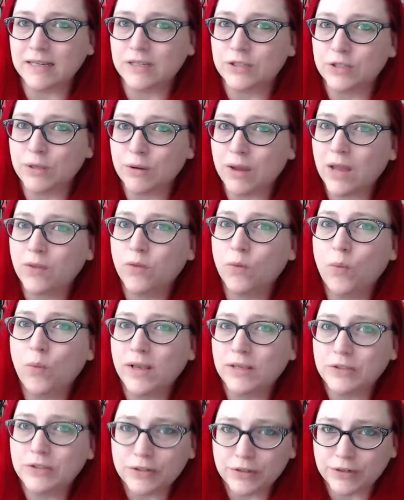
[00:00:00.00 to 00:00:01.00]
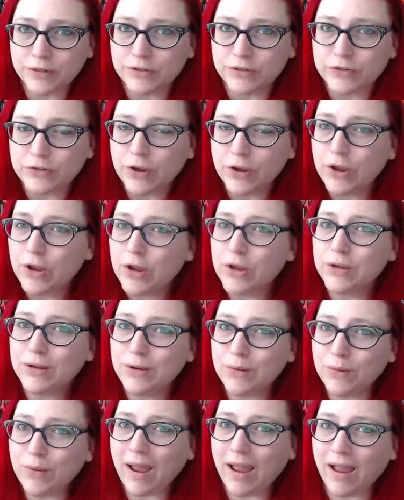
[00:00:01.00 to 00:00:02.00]
You had the Westerns. You
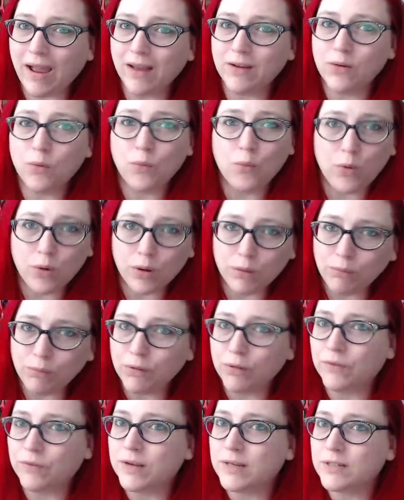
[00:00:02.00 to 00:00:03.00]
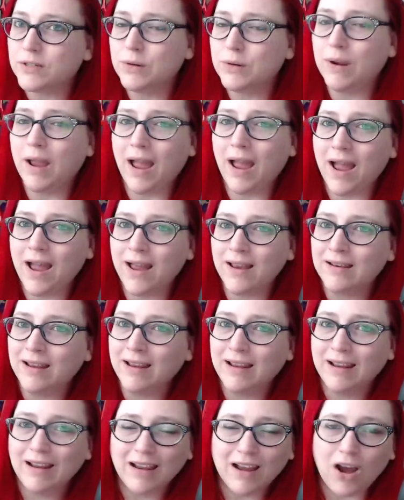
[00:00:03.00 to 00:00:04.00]
had war movies. You had
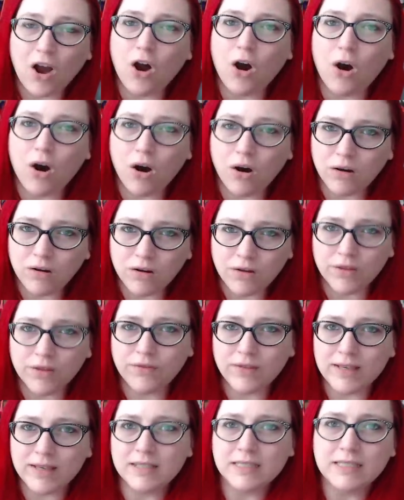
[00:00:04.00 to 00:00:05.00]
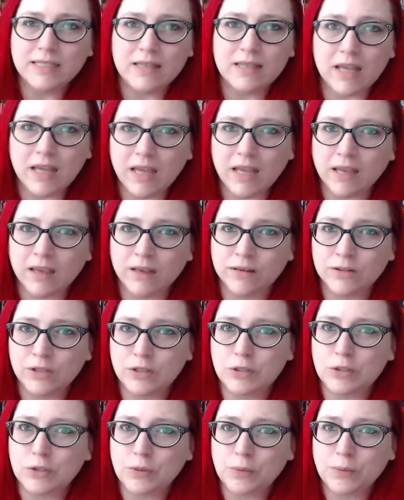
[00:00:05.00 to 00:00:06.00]
all of these things.
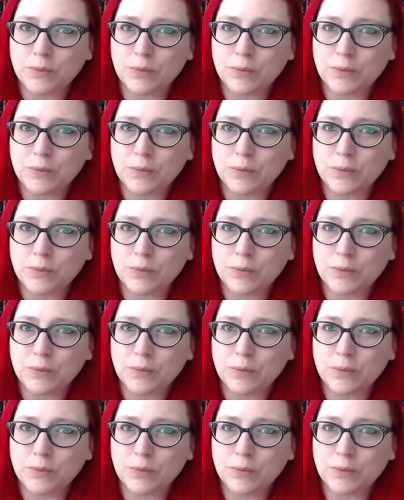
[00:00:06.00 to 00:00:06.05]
